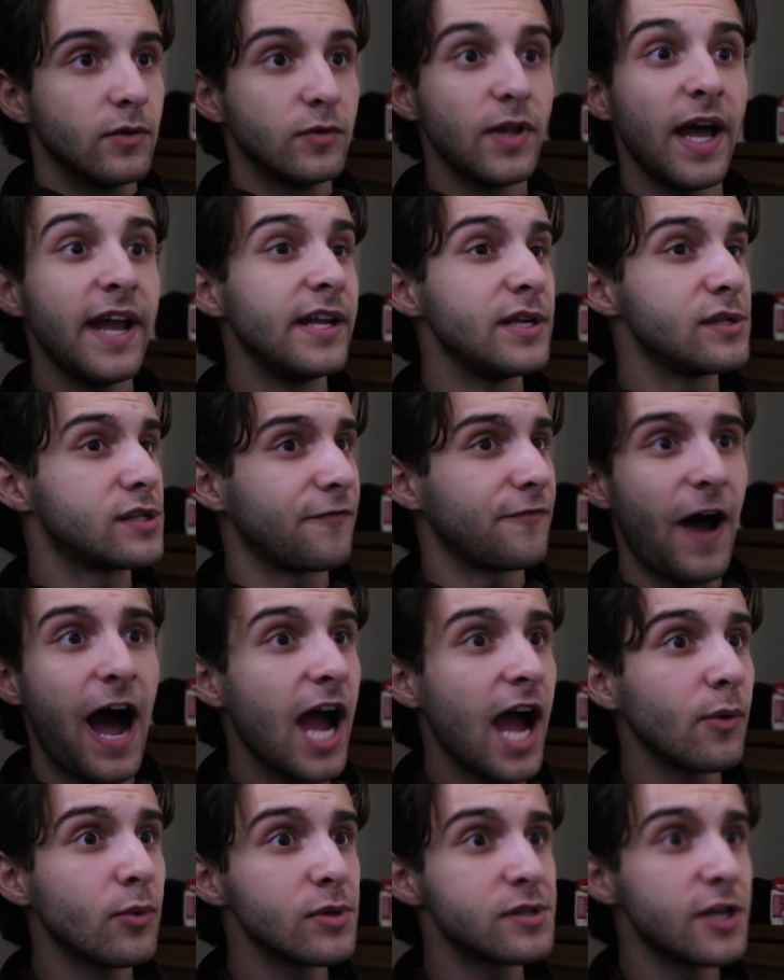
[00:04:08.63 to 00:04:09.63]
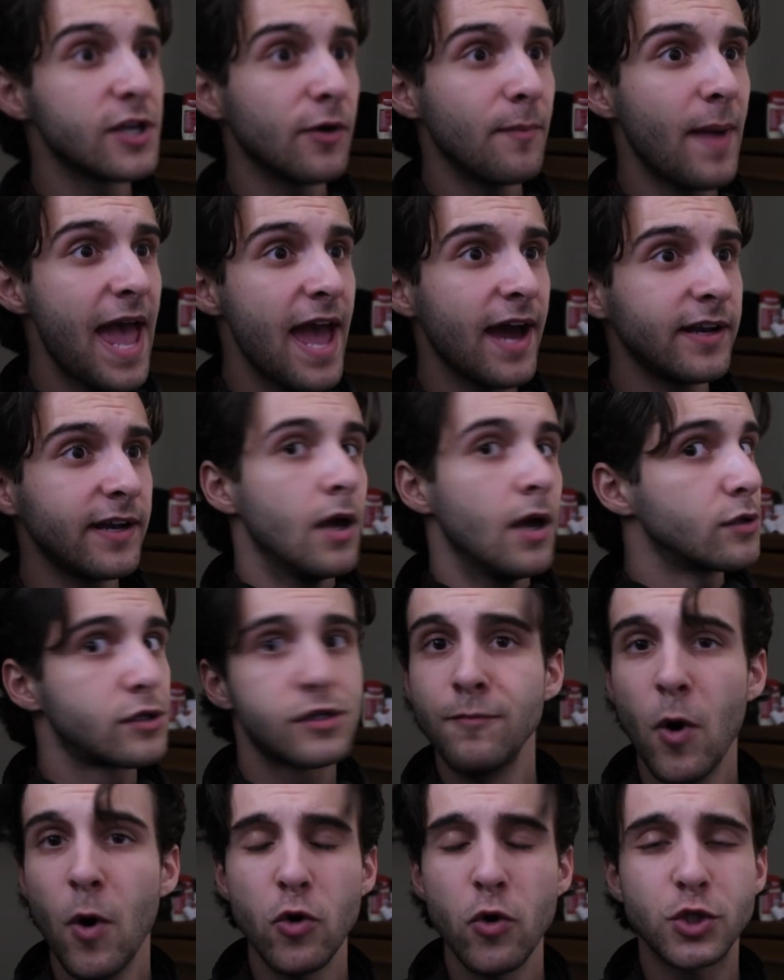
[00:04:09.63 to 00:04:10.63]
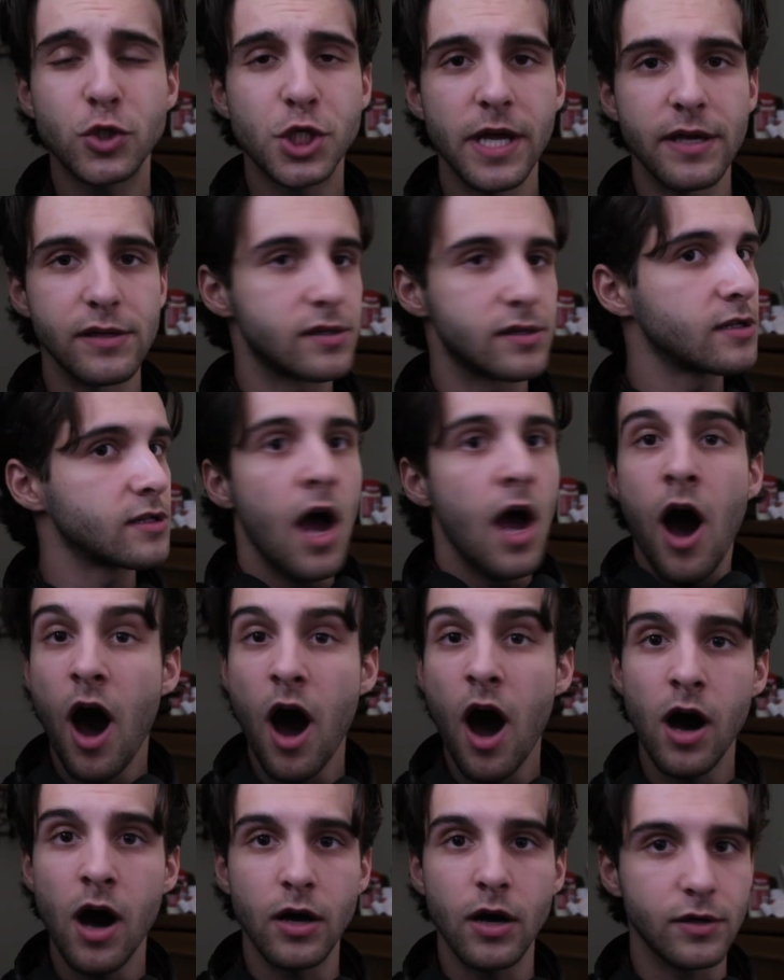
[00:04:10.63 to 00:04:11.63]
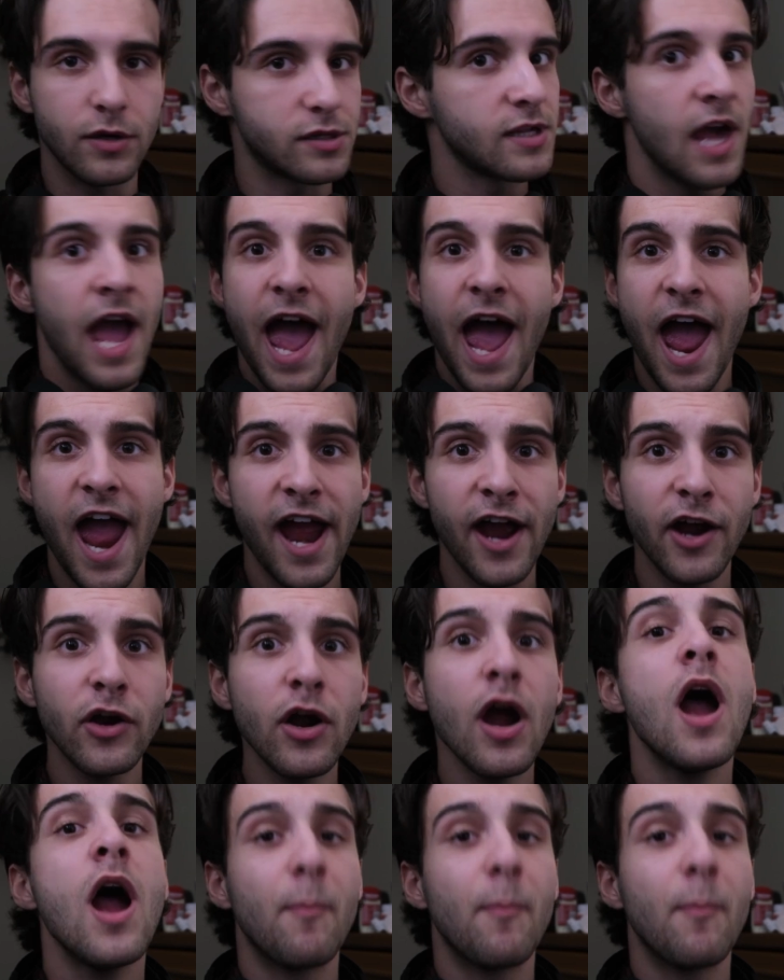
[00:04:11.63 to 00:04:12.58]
Ladies, if I was your man, smooches, hugs, hair